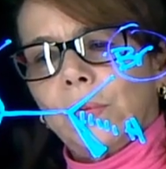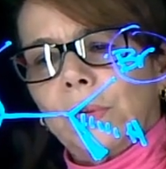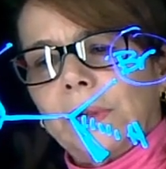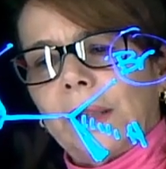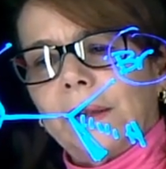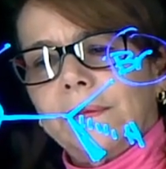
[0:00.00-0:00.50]

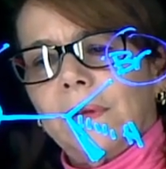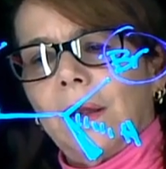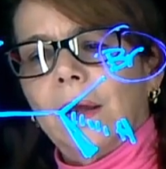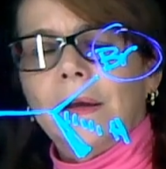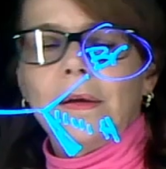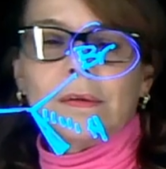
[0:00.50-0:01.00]
get
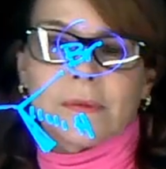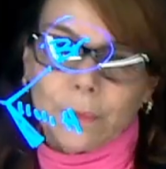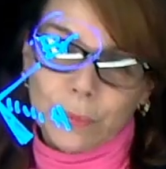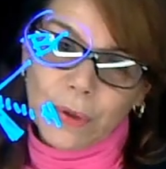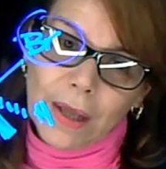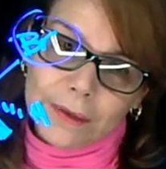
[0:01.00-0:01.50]
a
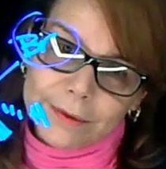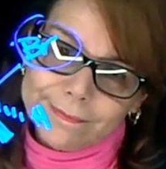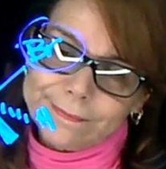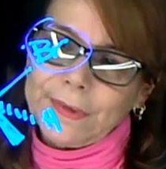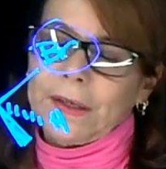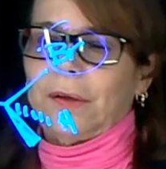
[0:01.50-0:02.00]

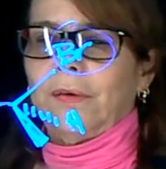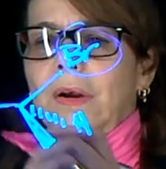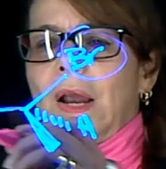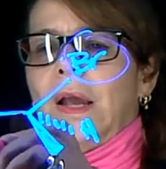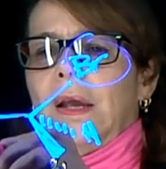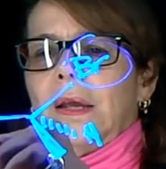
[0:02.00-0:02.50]
proton here,
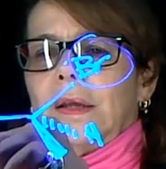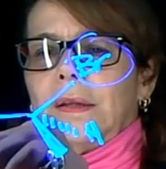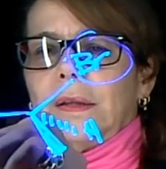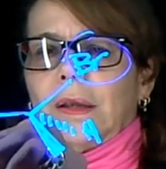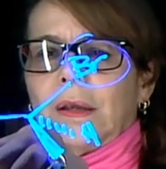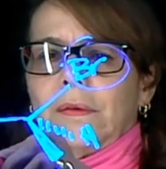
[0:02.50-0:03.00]

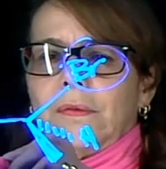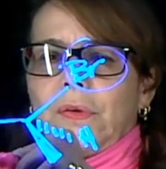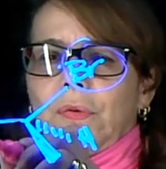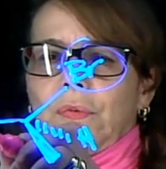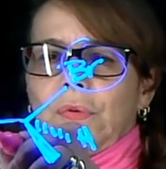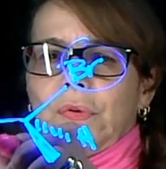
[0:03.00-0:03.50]
and then
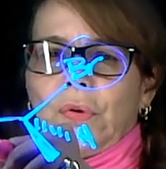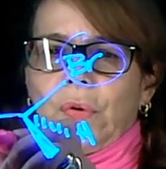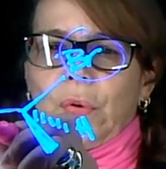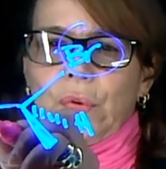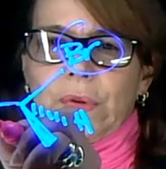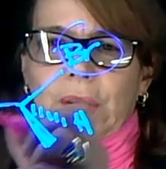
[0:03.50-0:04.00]
you will
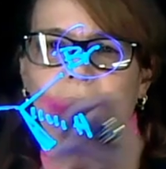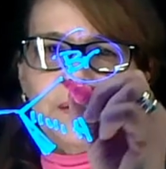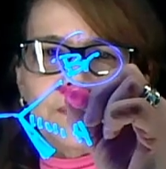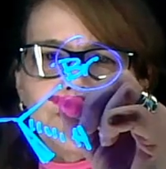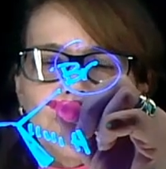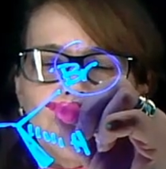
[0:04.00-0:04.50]
do this